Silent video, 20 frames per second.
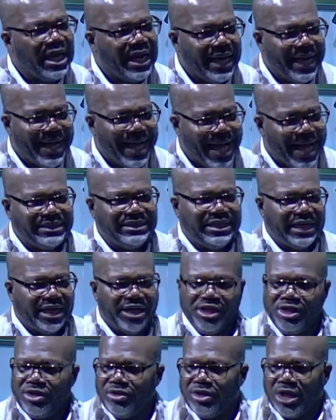I dare
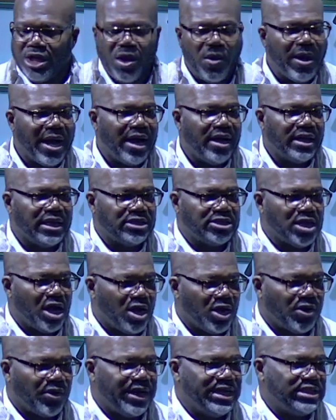you to go out and talk
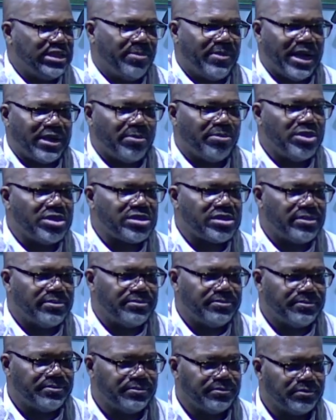crazy about a Muslim,
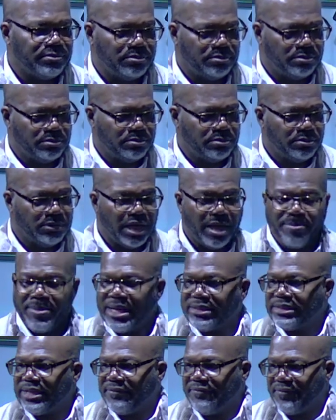about
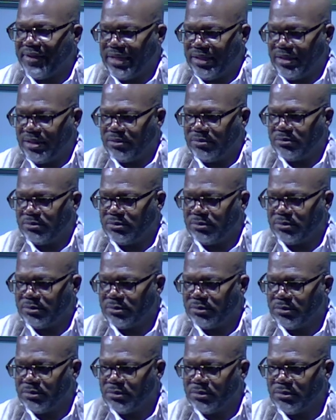their faith.
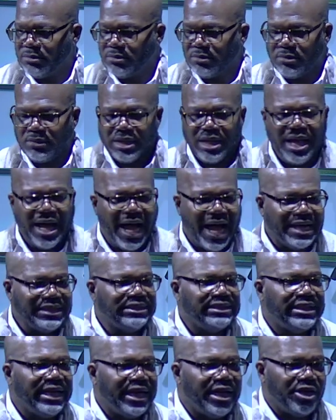I
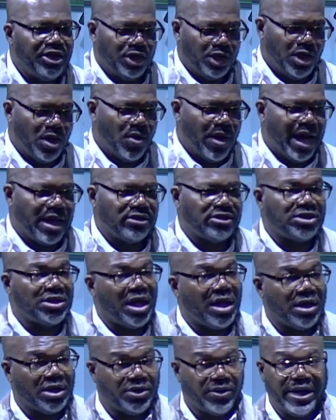dare you to go out and talk
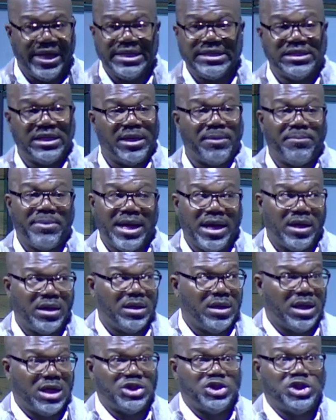crazy about a
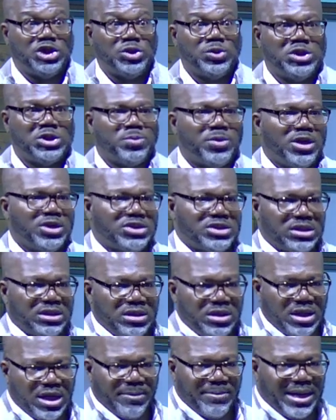Jewish person,
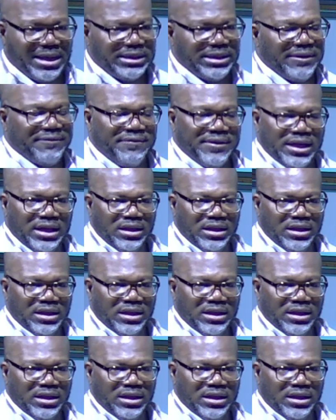about their faith.